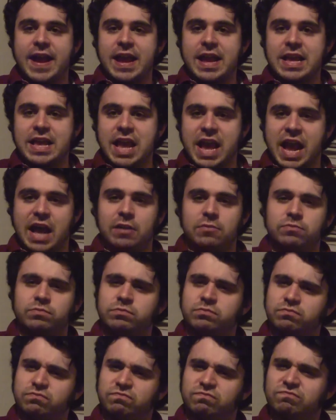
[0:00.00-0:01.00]
Yeah.
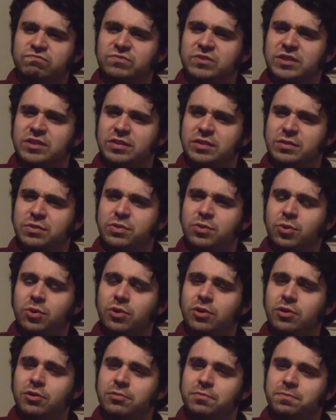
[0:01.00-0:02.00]

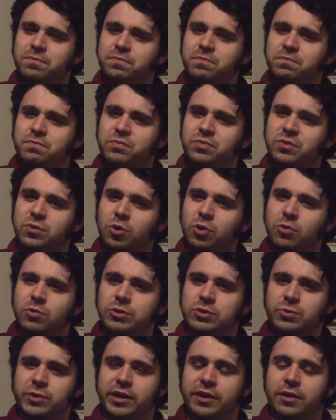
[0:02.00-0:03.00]
Thor
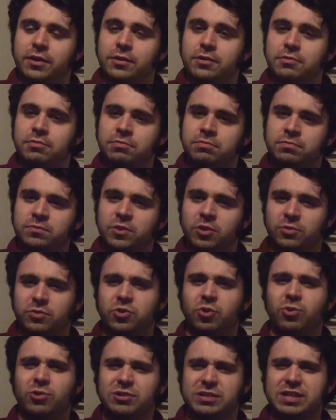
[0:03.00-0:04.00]
was weird. Or
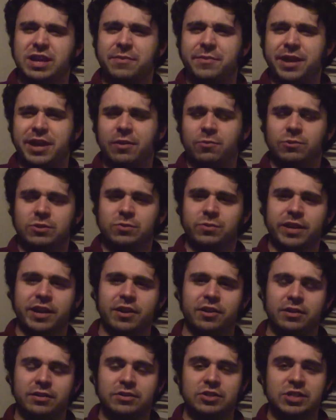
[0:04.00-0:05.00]
Thor's coming in was
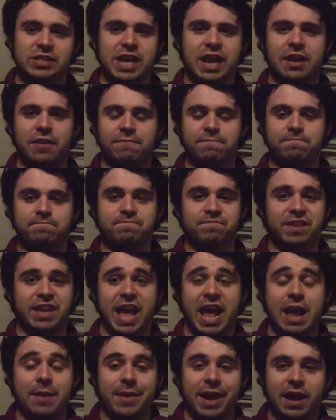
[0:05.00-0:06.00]
weird. It just kind of
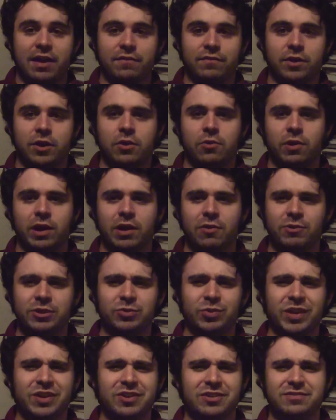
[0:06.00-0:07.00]
came out of nowhere. I
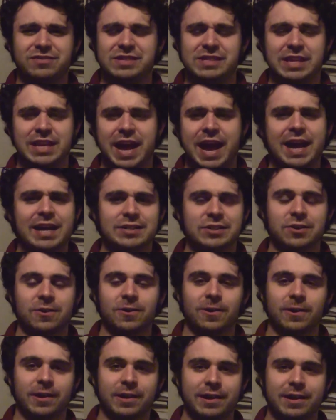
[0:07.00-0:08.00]
wish we could have seen
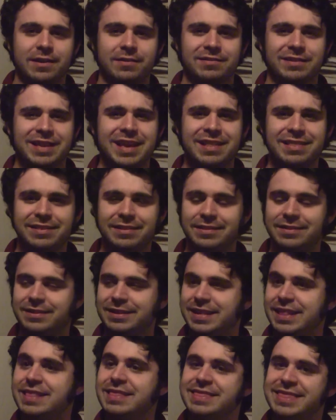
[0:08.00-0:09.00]
Asgard again. Yeah,
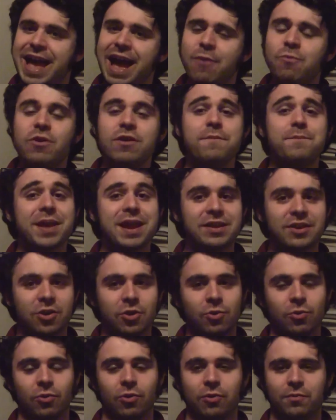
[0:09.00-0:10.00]
that would have been
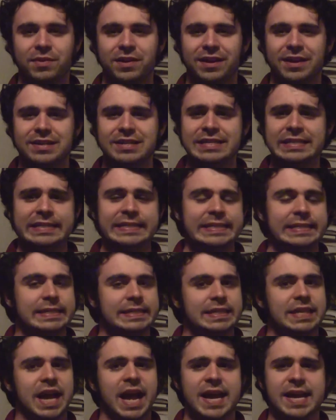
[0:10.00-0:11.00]
cool, but
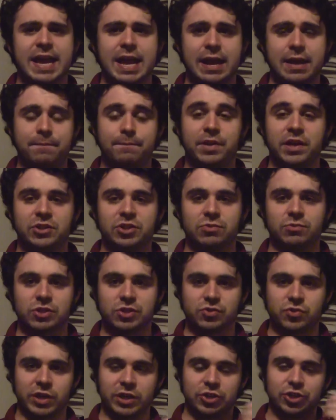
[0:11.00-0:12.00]
I get it. Budget
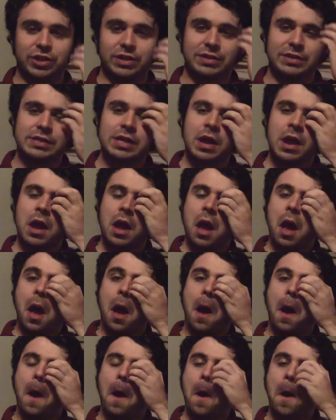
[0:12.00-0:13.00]
restrictions.
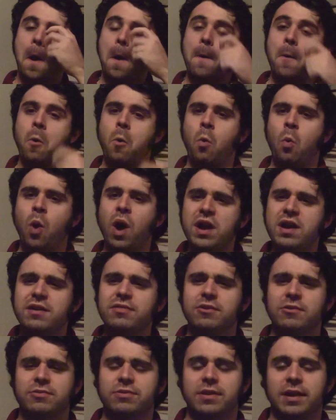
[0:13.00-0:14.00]
One
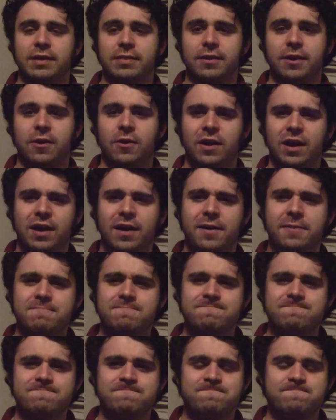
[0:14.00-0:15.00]
other thing, though.
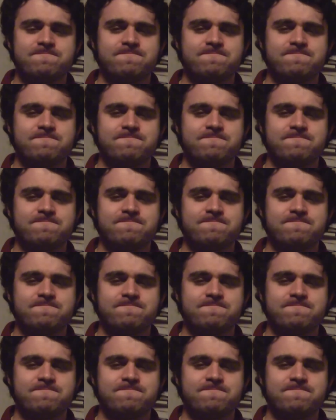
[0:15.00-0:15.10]
I